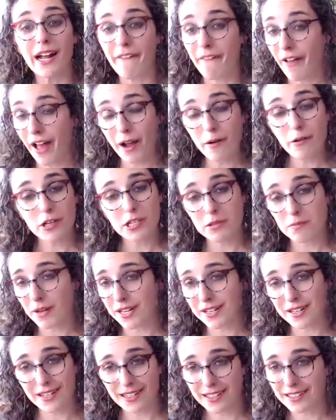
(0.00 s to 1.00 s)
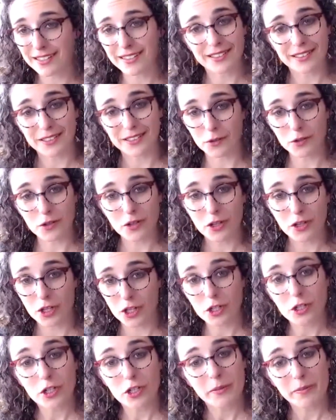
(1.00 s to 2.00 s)
I was spending,
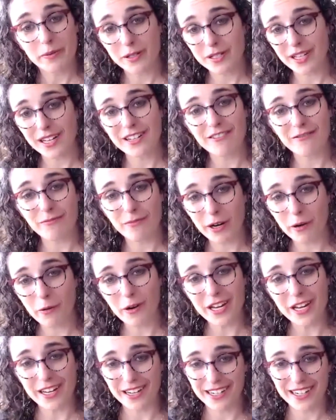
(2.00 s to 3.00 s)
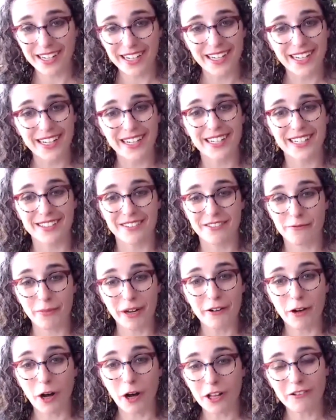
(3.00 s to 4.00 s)
30% of my week,
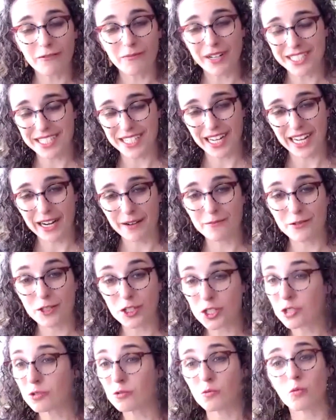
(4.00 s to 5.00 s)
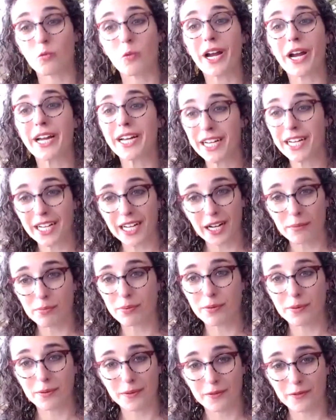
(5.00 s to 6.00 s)
all of my time just writing up
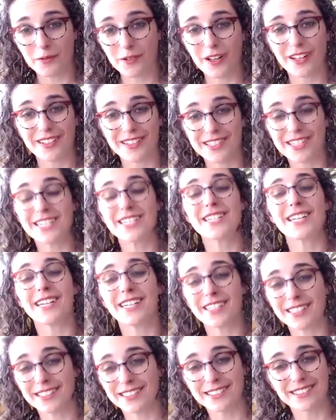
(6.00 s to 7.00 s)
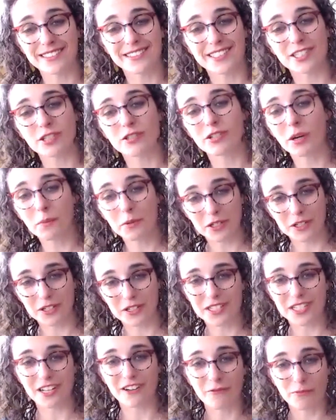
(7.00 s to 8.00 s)
detailed
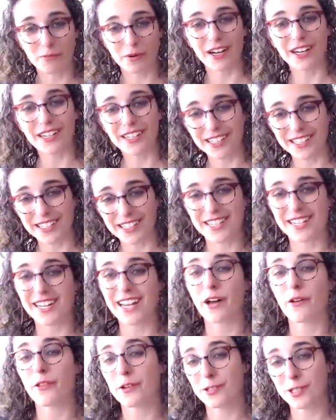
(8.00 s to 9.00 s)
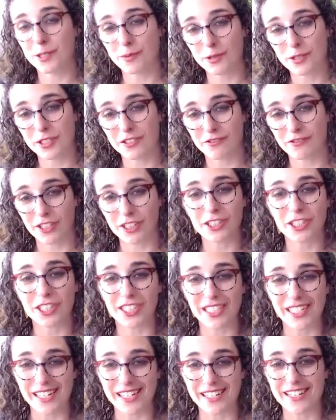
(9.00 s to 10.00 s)
descriptions of products and how they're supposed to
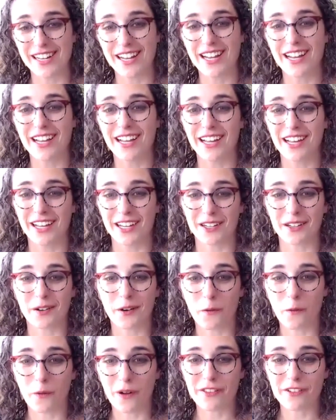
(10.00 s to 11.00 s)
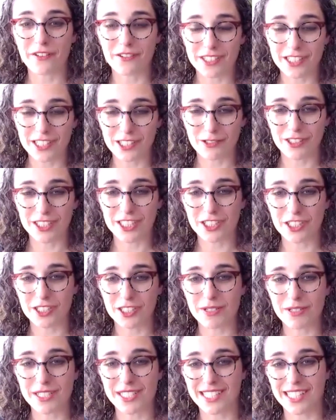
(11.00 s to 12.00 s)
function, and, whether a screen should
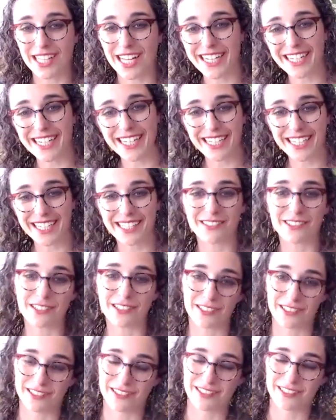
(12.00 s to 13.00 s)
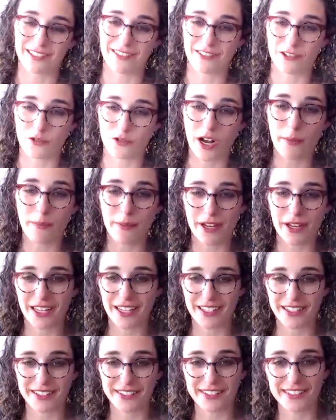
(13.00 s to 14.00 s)
be sliding in or dropping
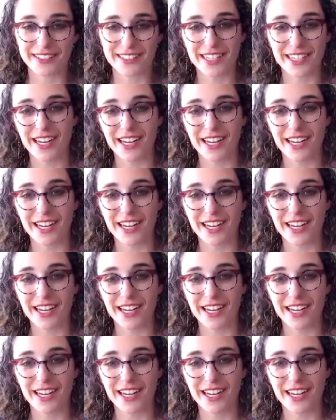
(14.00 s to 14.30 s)
in, and